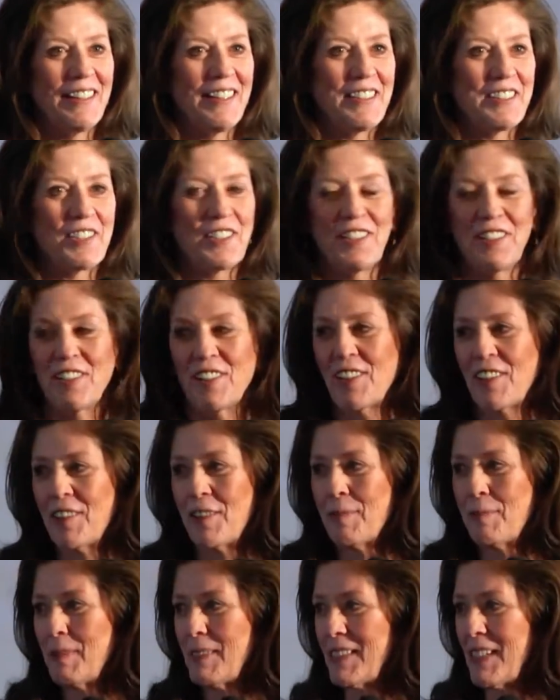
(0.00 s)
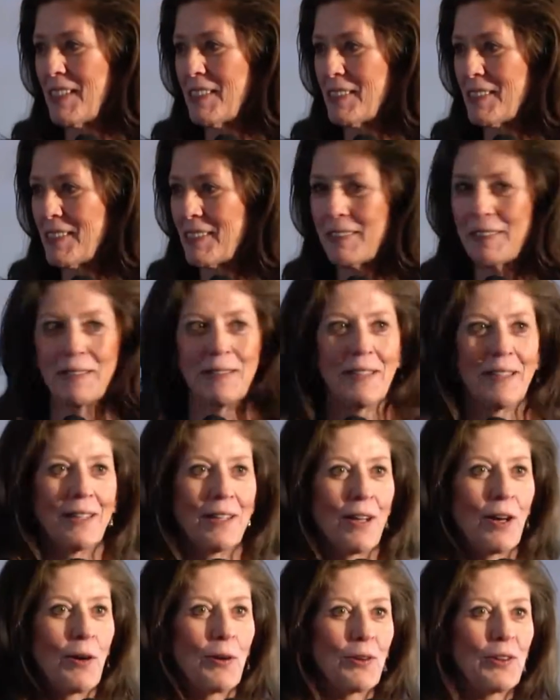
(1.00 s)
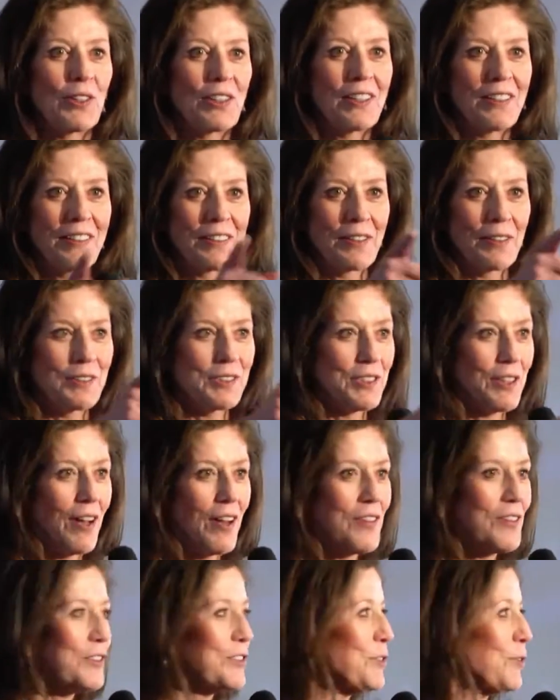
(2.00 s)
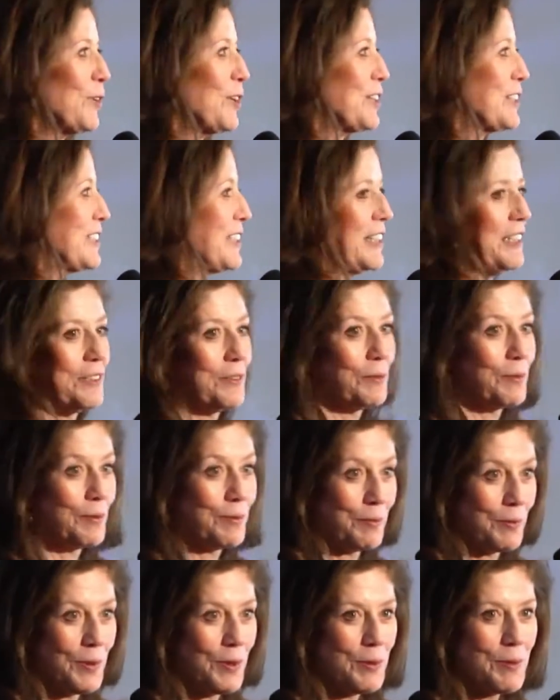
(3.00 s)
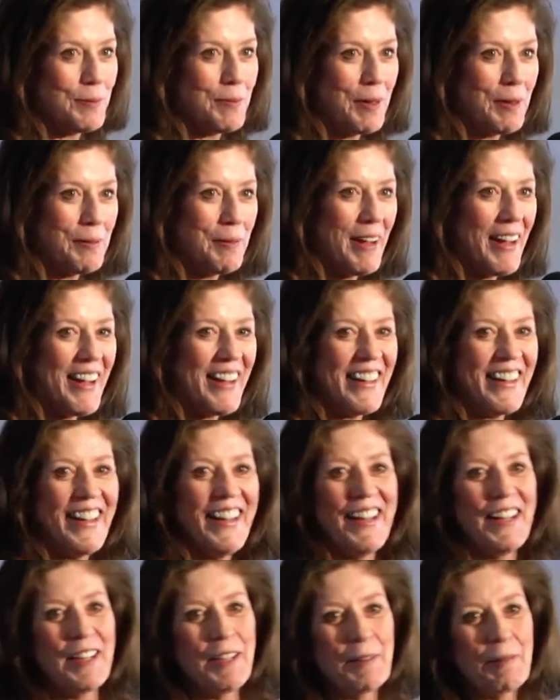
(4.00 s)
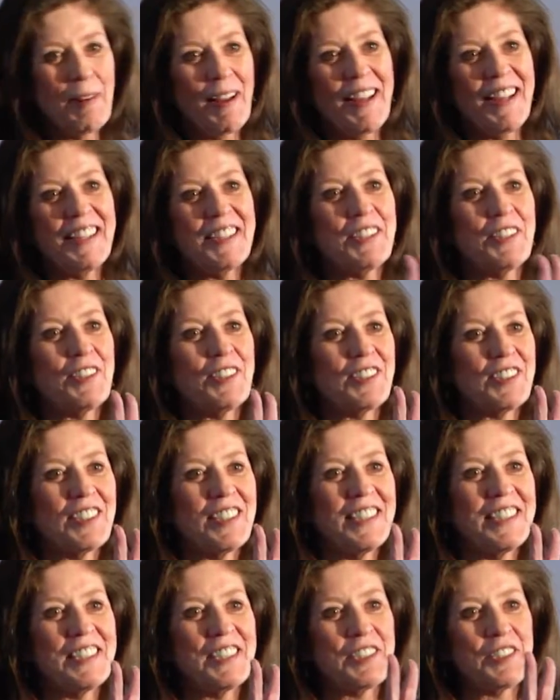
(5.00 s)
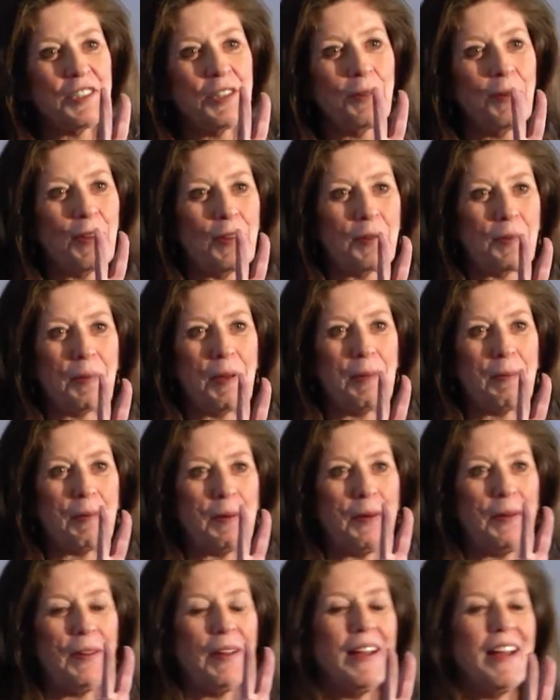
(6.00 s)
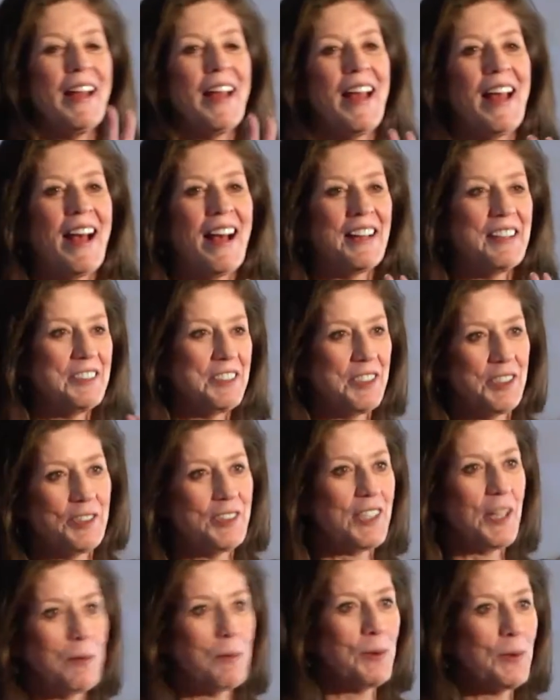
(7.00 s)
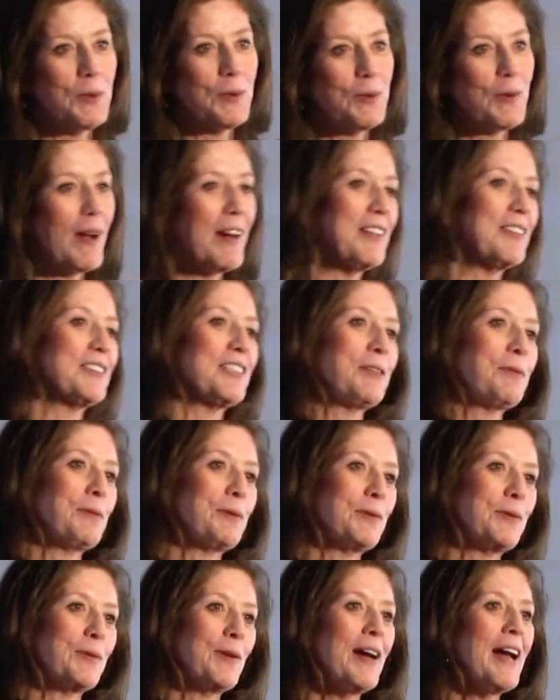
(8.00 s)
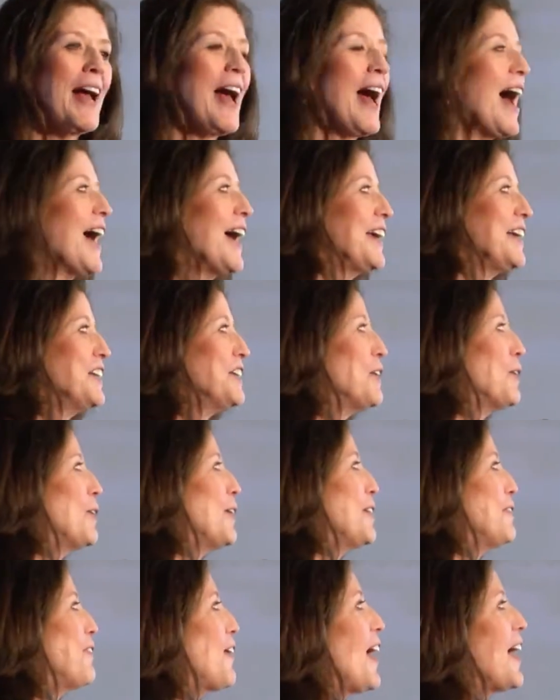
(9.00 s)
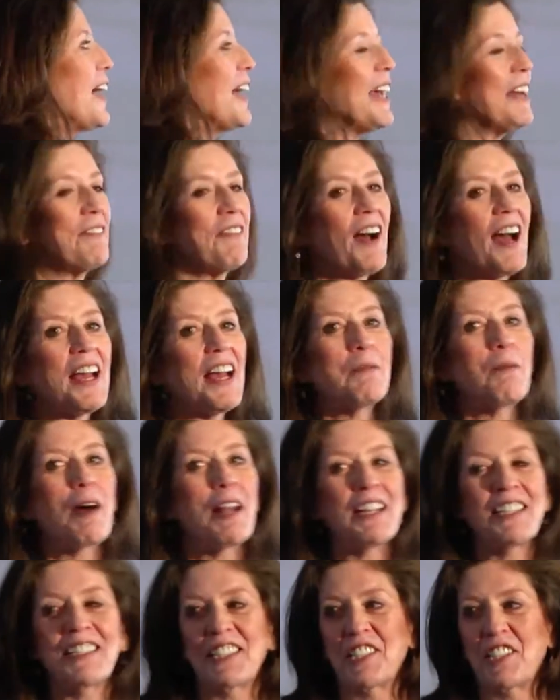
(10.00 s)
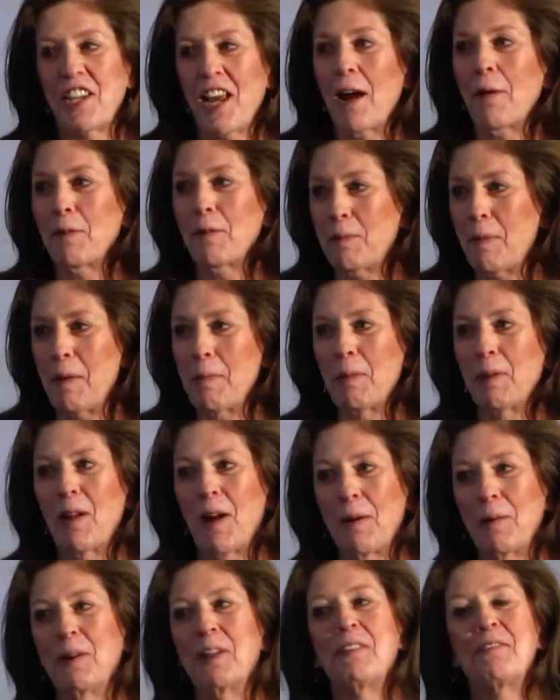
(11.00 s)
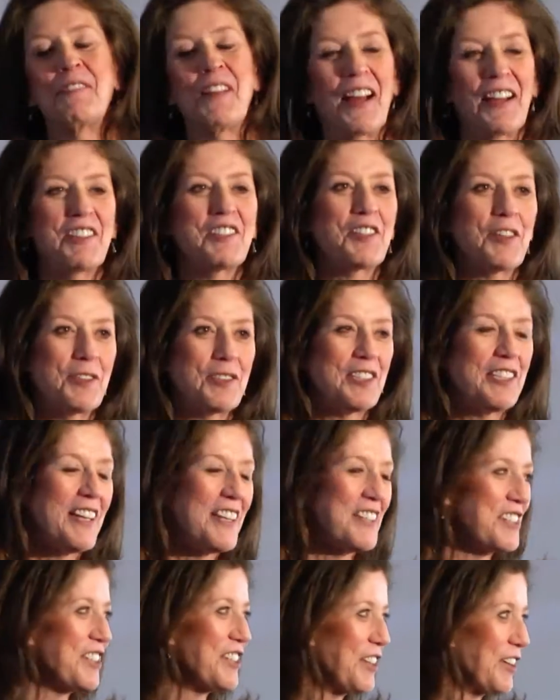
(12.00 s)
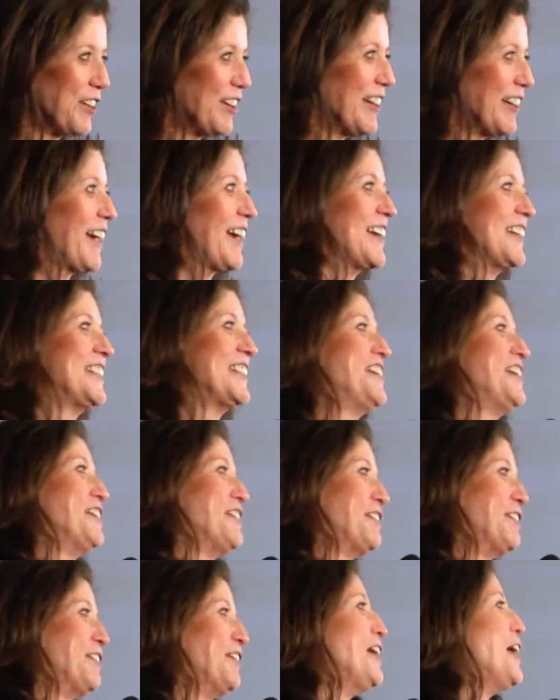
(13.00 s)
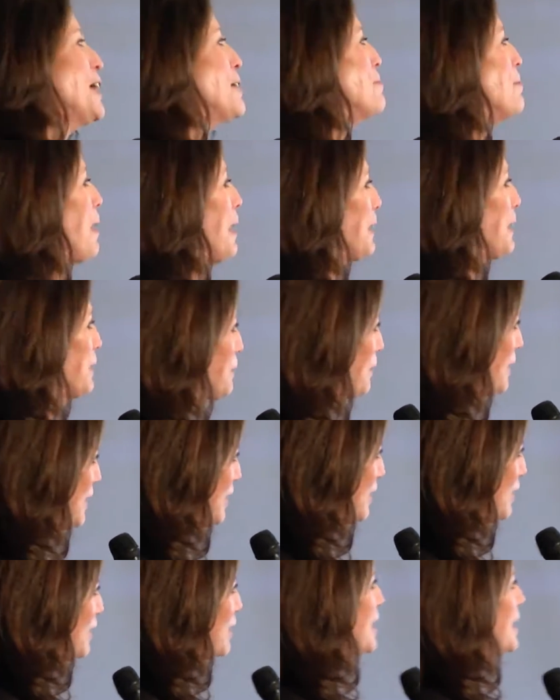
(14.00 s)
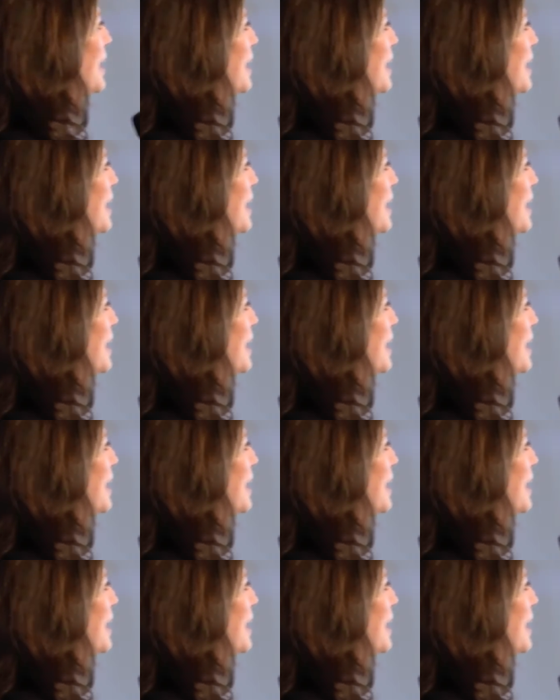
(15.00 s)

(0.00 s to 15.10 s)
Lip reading: an engineer besides? Oh, look, there's other dorks in the room. Hooray, hooray. So there's at least two other people. Do you say woohoo? I don't say woohoo. If I had wanted to chat with people, I would have not chosen engineering as, my career.